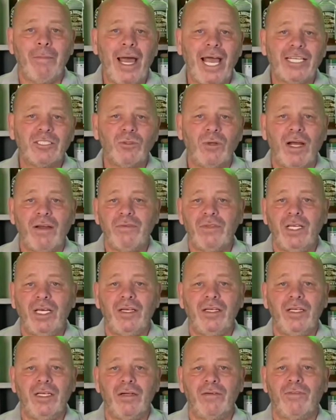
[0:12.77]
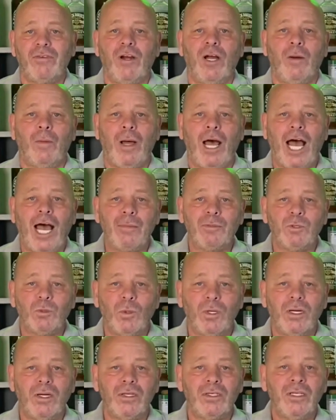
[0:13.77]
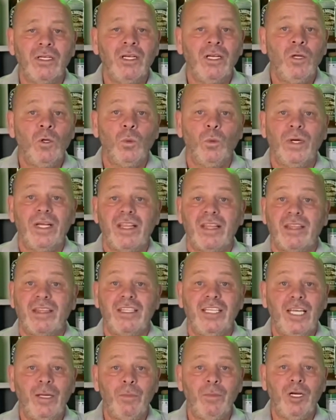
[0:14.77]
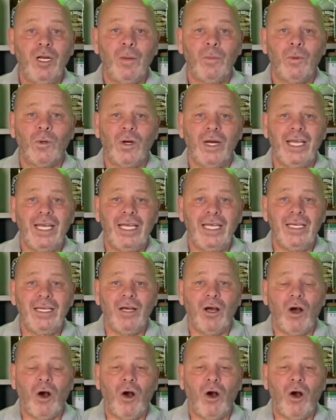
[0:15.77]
Max Raphael here from Hops World with tip number 8.